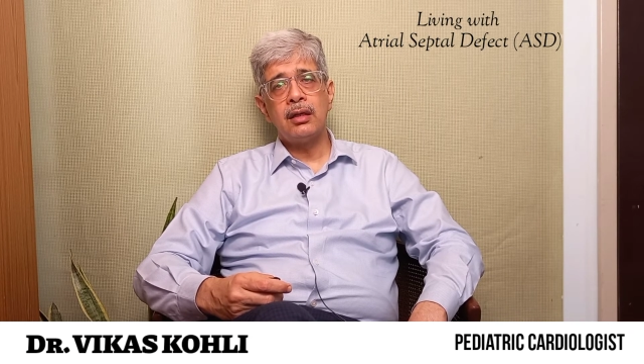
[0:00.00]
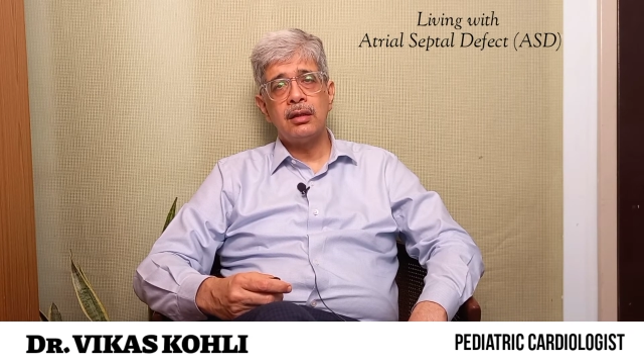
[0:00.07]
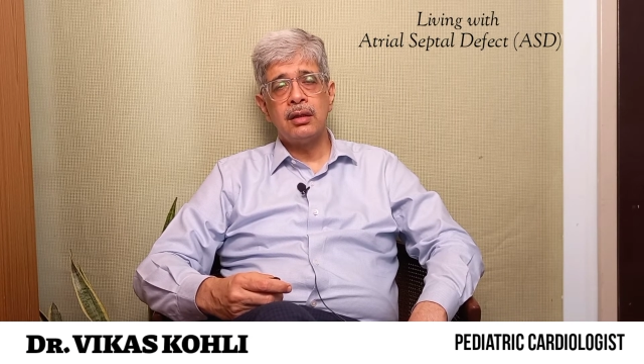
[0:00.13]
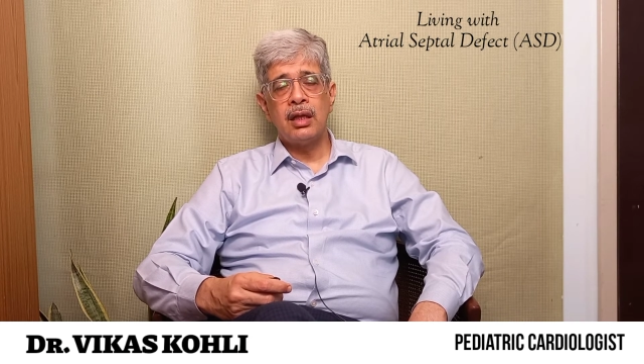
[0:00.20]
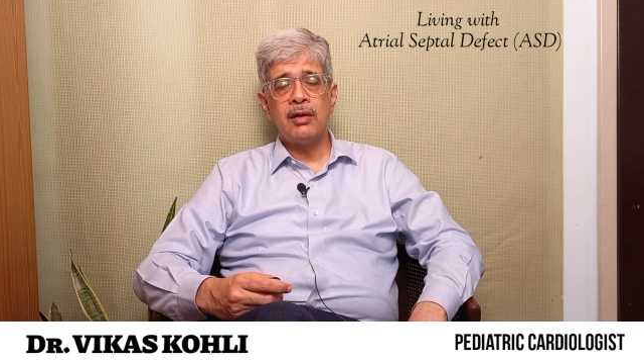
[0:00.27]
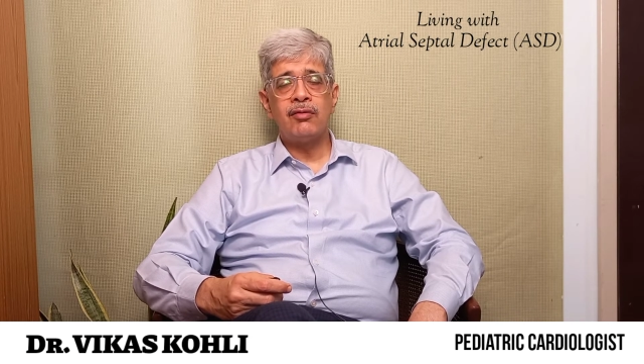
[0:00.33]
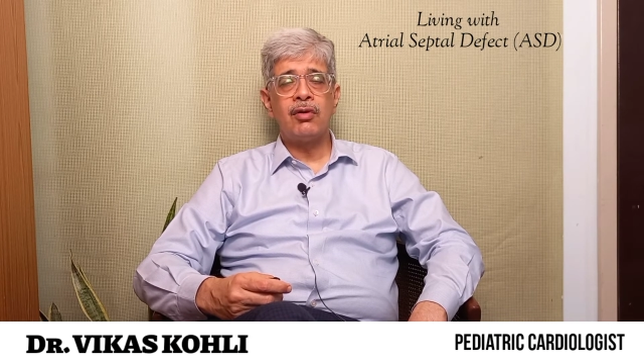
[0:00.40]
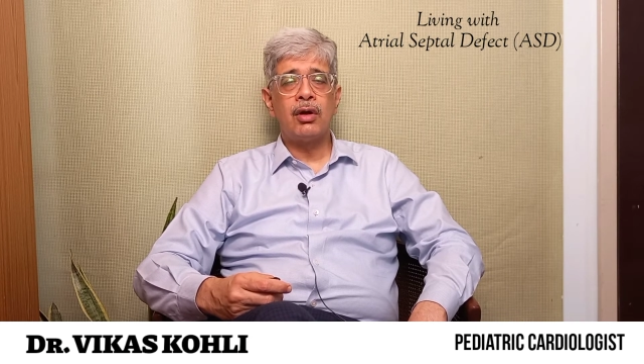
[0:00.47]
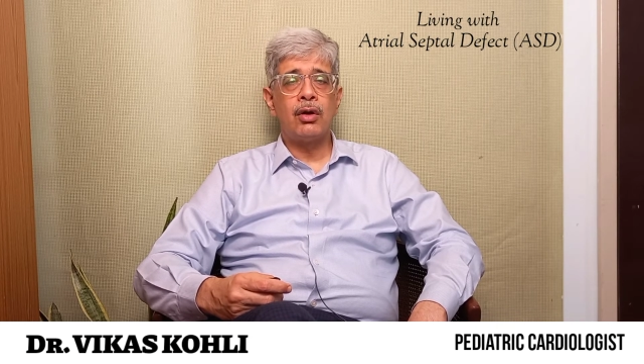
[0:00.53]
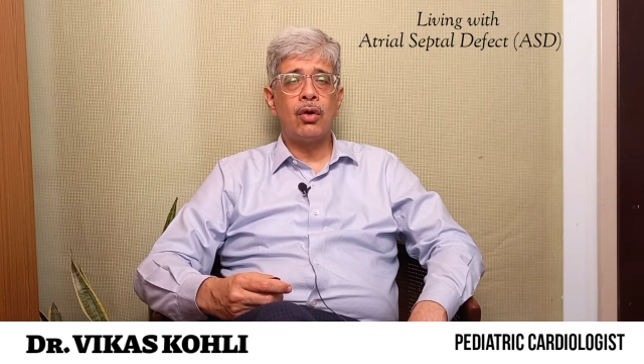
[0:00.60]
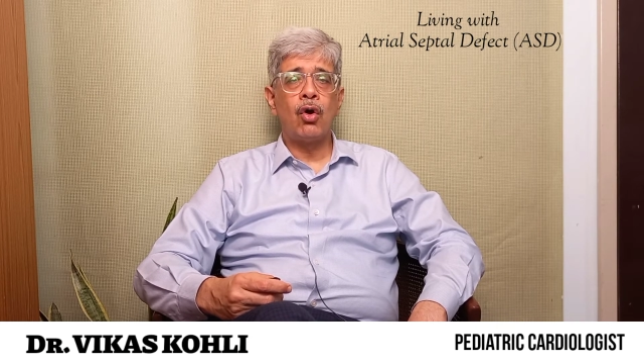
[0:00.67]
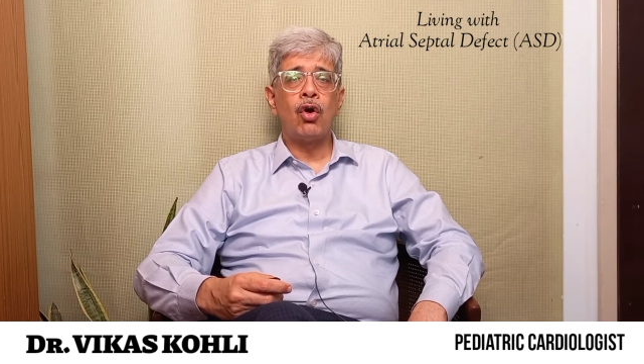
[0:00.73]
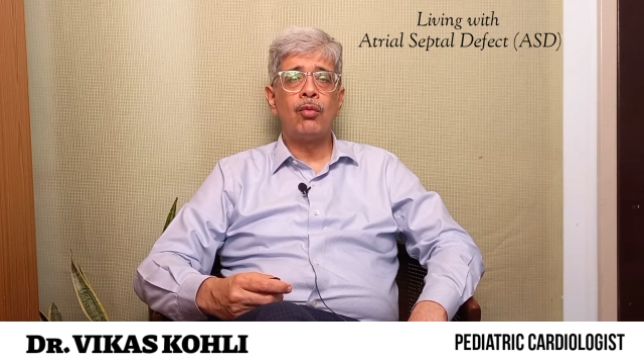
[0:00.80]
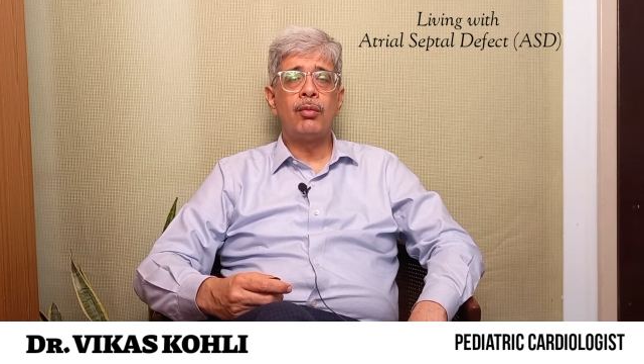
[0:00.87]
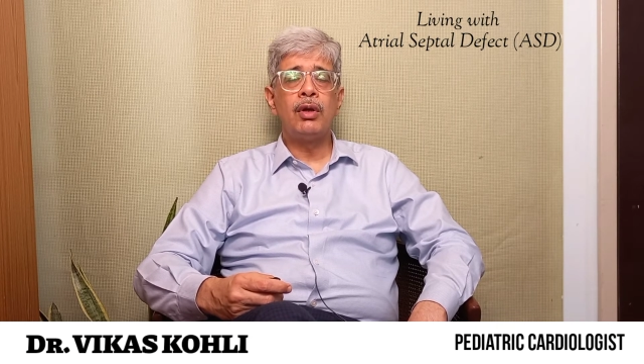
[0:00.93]
they were
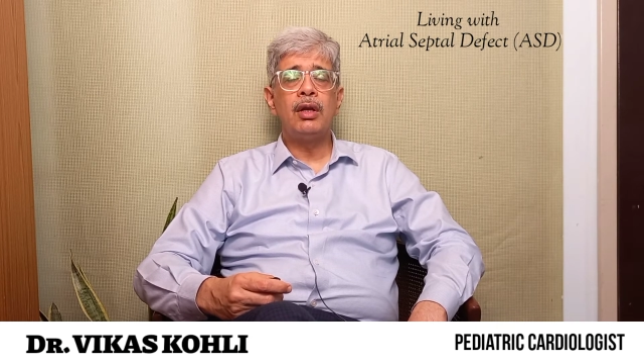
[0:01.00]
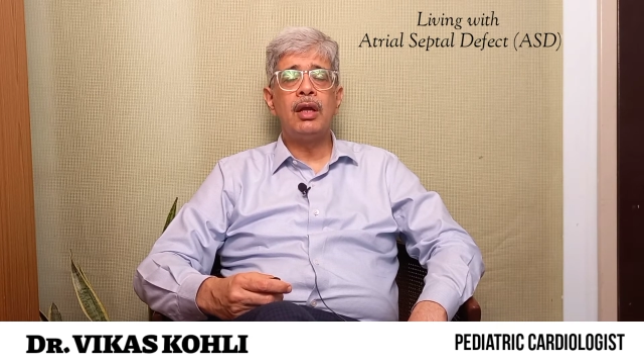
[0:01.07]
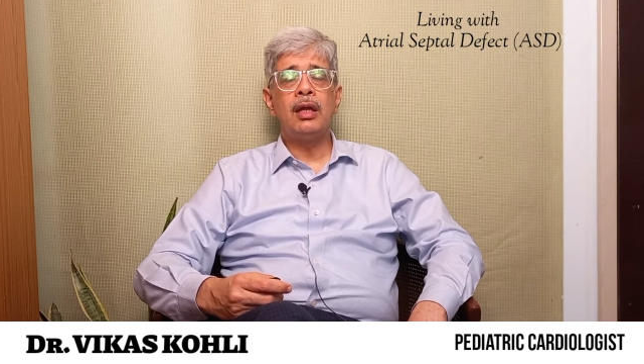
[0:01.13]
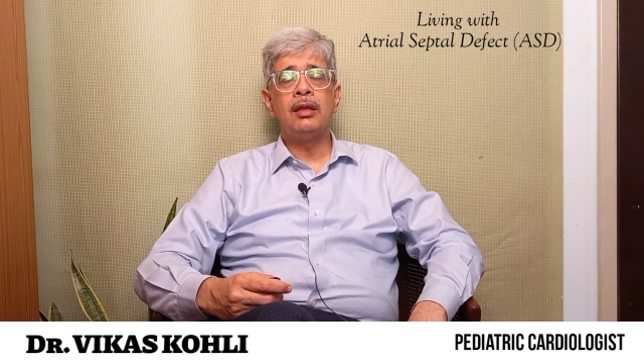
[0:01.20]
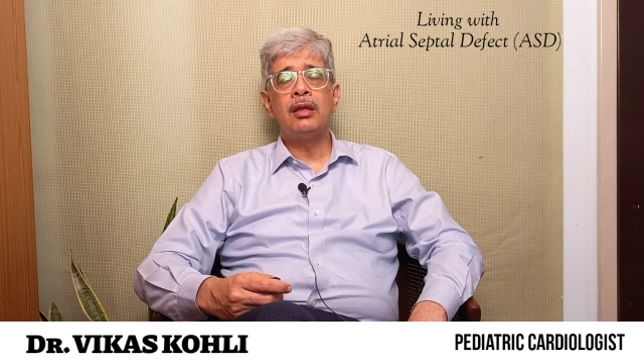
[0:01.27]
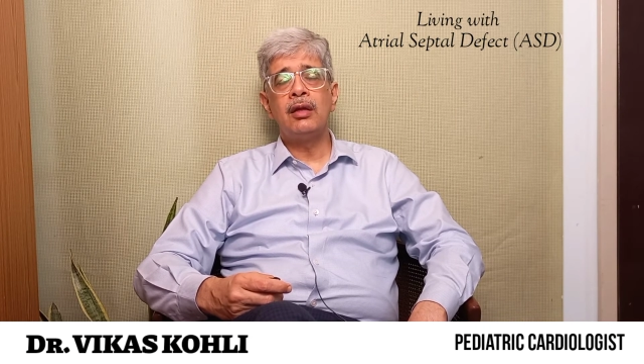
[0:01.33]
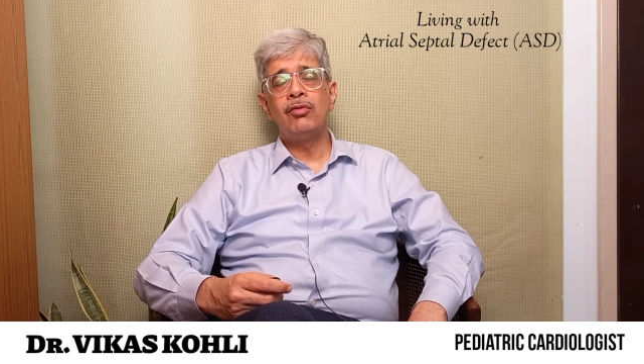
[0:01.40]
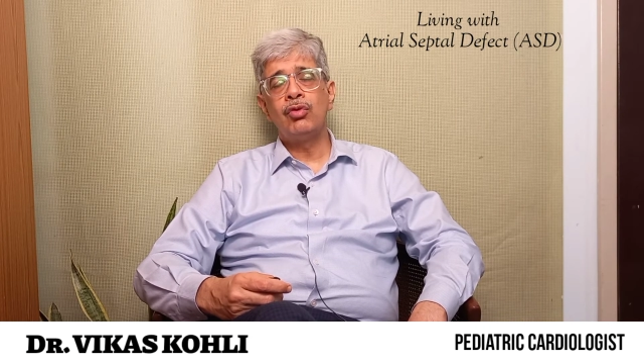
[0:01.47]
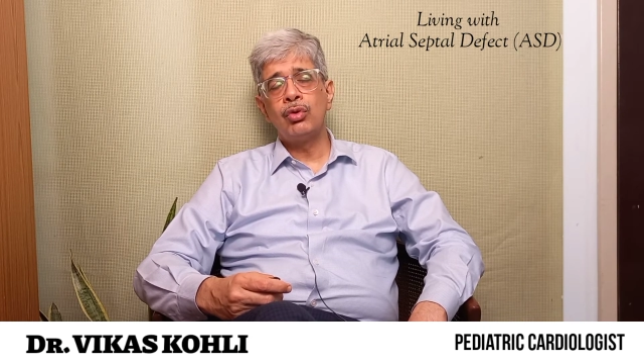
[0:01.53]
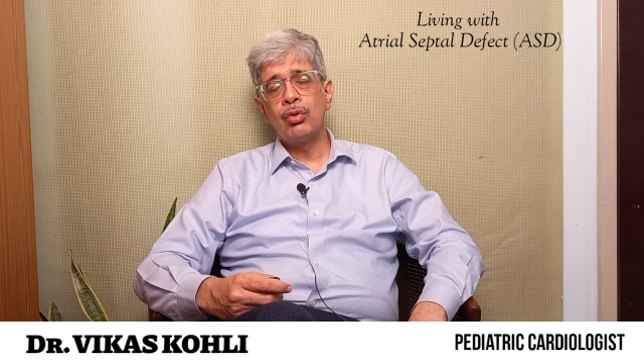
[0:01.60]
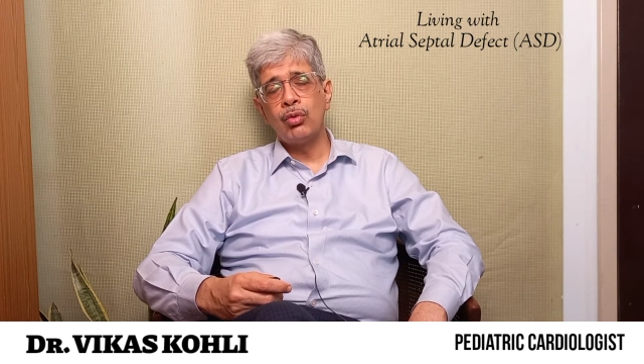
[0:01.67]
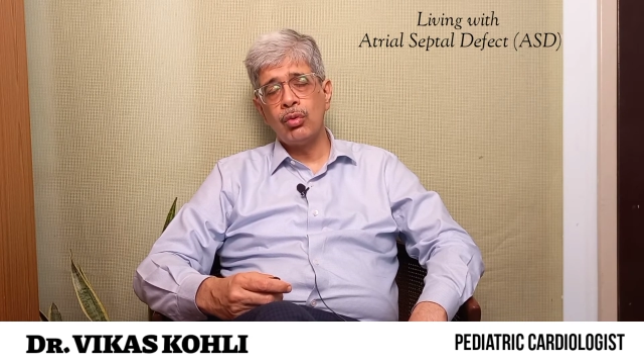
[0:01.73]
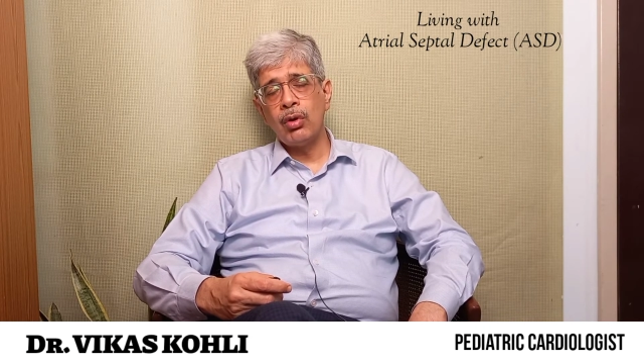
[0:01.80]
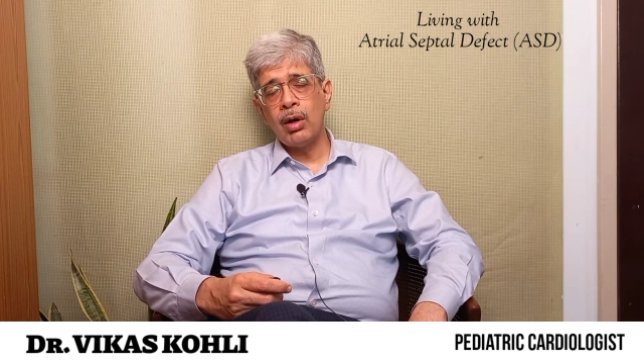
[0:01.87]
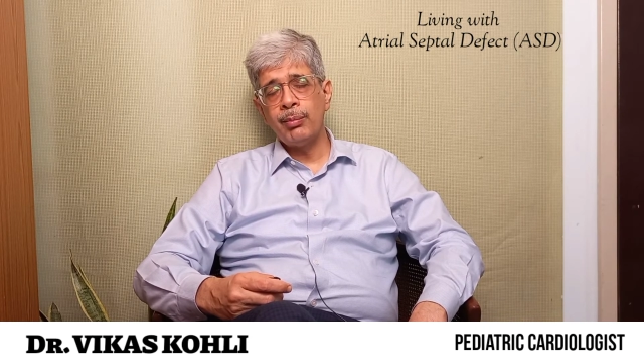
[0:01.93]
normal and they would
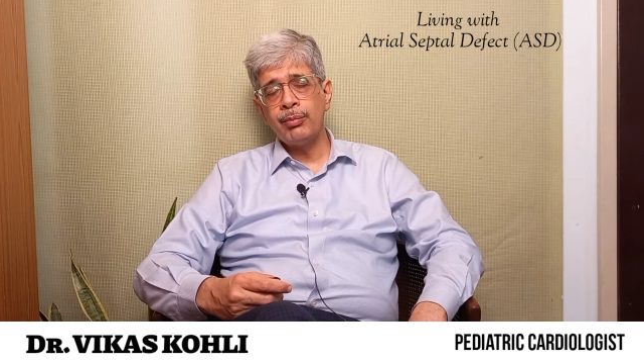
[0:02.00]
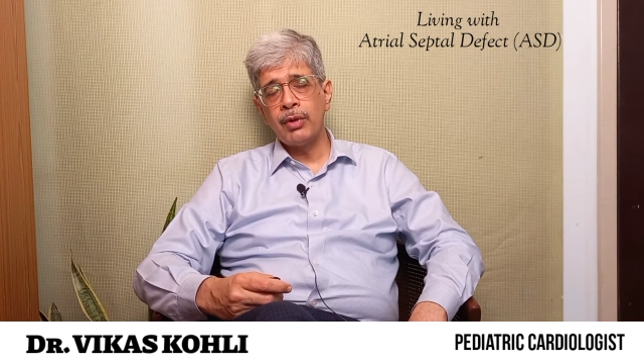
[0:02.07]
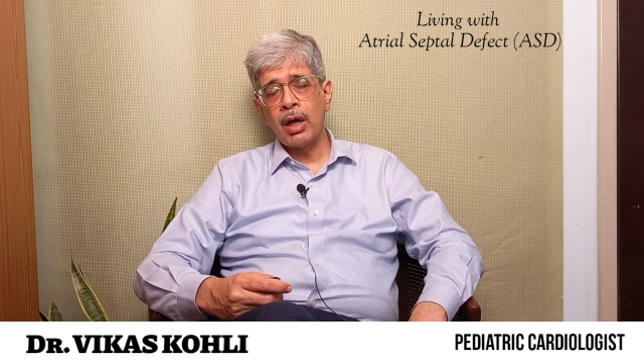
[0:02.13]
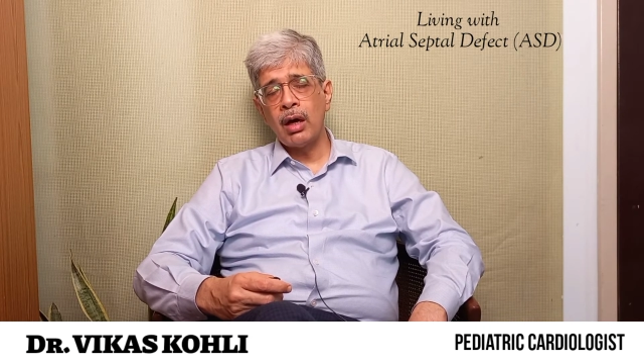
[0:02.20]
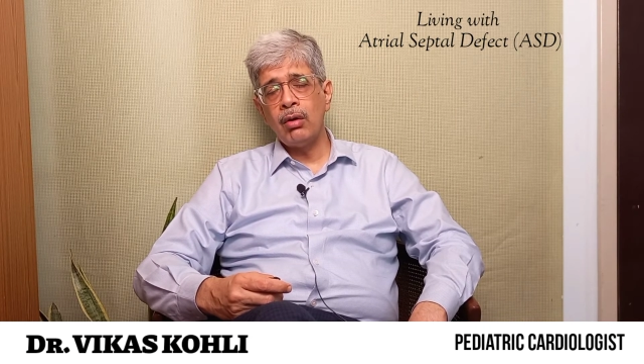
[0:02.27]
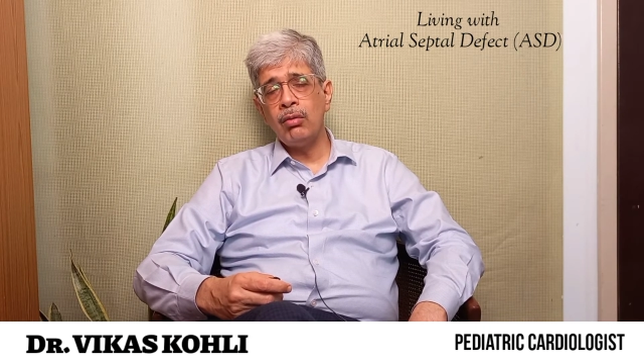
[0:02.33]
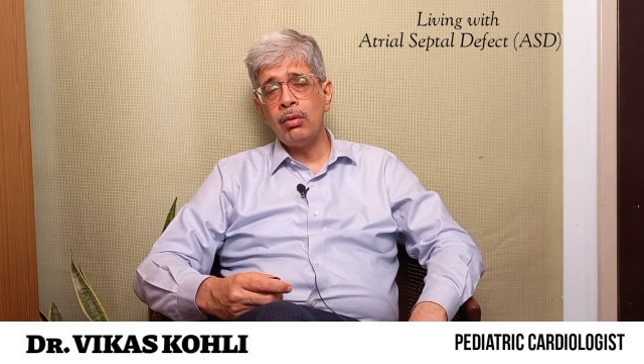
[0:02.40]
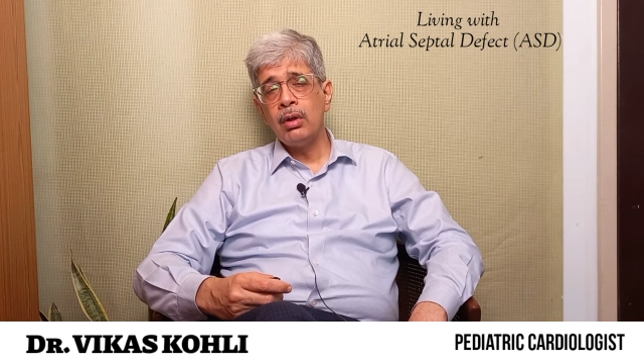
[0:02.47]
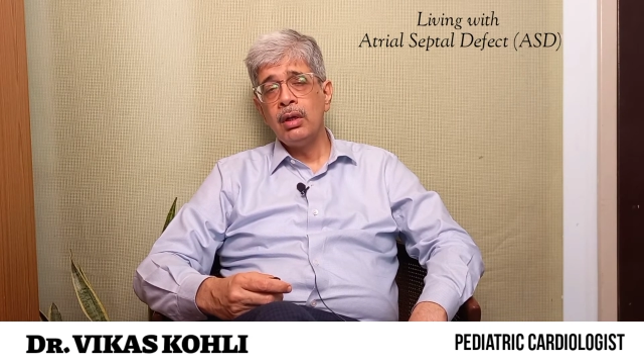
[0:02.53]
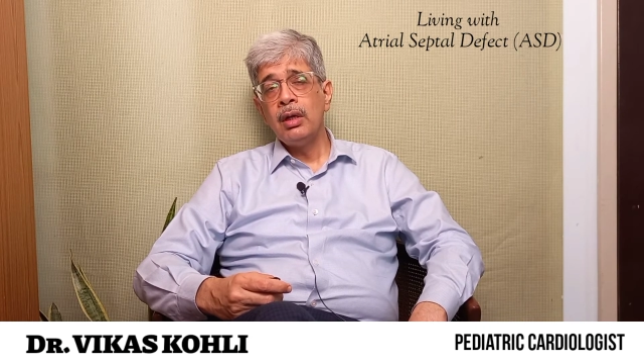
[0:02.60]
go up now.